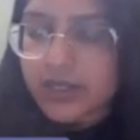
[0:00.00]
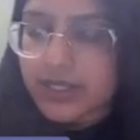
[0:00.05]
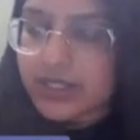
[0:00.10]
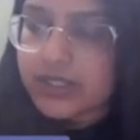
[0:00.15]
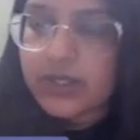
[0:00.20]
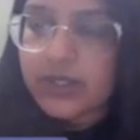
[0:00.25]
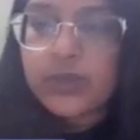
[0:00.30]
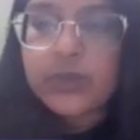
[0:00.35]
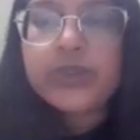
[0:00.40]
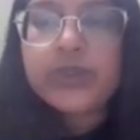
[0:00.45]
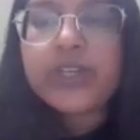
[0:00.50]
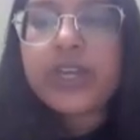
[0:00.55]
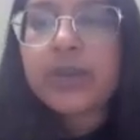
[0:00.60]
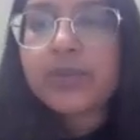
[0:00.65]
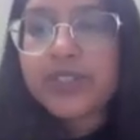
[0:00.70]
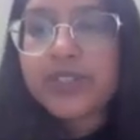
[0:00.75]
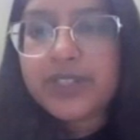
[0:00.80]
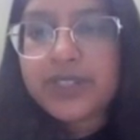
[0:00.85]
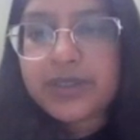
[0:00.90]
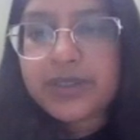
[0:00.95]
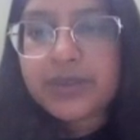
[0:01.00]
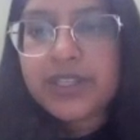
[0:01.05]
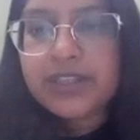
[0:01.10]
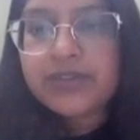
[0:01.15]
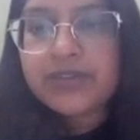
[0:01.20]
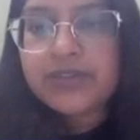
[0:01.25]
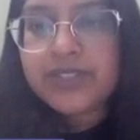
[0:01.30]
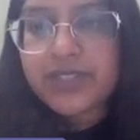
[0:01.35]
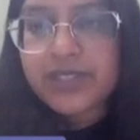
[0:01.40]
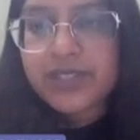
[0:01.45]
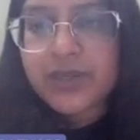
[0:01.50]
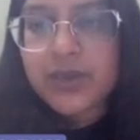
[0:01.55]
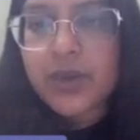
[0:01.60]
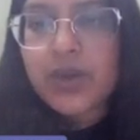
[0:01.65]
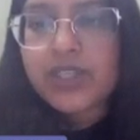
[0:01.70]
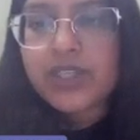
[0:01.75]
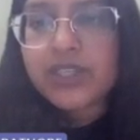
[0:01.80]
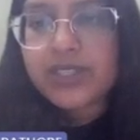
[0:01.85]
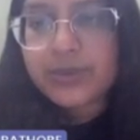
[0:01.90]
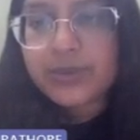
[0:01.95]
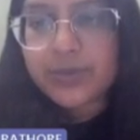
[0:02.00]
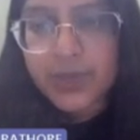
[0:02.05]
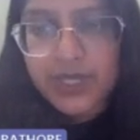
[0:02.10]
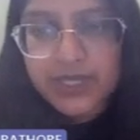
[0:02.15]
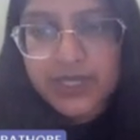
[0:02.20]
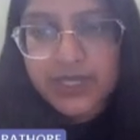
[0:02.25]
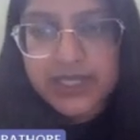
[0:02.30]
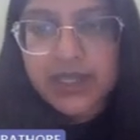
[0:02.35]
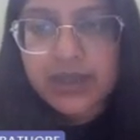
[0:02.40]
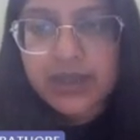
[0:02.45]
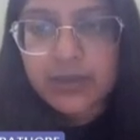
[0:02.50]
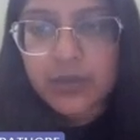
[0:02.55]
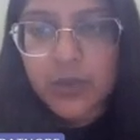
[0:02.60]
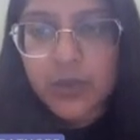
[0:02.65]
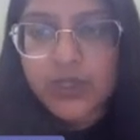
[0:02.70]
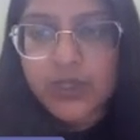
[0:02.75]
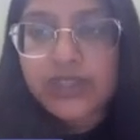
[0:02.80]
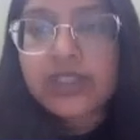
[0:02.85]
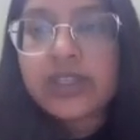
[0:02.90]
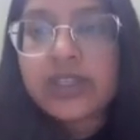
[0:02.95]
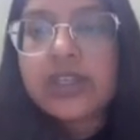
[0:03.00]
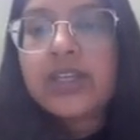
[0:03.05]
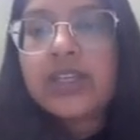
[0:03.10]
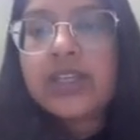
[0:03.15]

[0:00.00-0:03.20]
include community benefits and costs and where they are born,